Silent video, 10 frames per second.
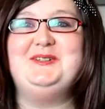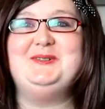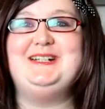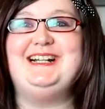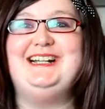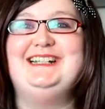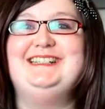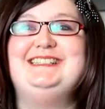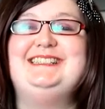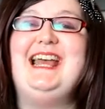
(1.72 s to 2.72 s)
Hello
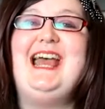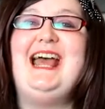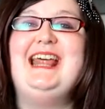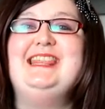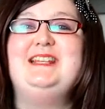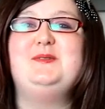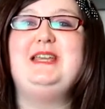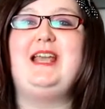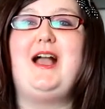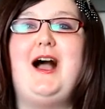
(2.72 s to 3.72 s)
darlings! This
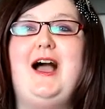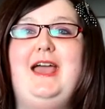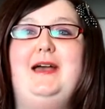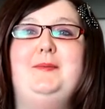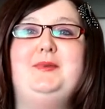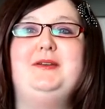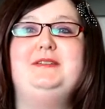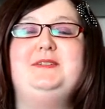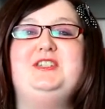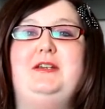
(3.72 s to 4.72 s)
week I am going
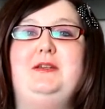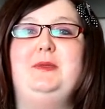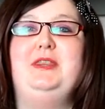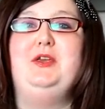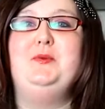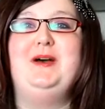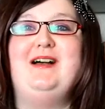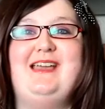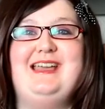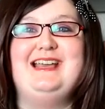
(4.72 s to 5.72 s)
to be sharing with you
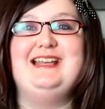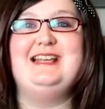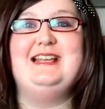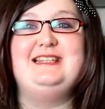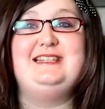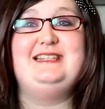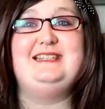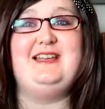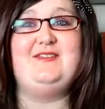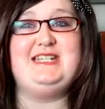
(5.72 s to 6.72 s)
my
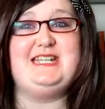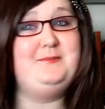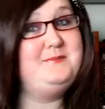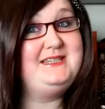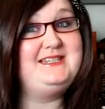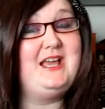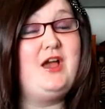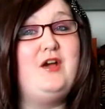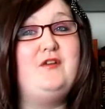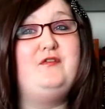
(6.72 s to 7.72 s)
7 tips
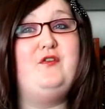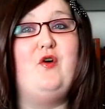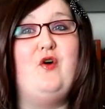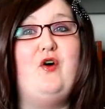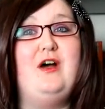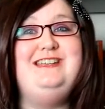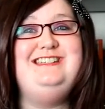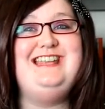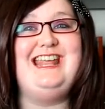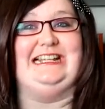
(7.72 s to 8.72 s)
for
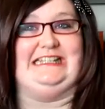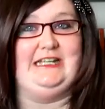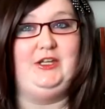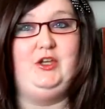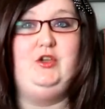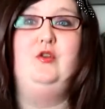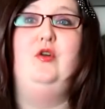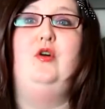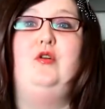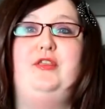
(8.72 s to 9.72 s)
nailing
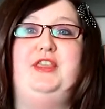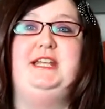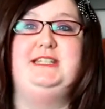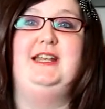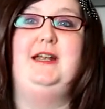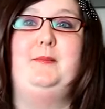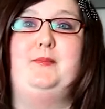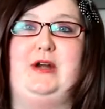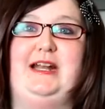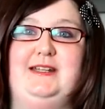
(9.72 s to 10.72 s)
your authentic
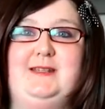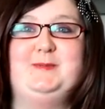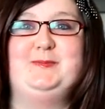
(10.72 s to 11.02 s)
brand.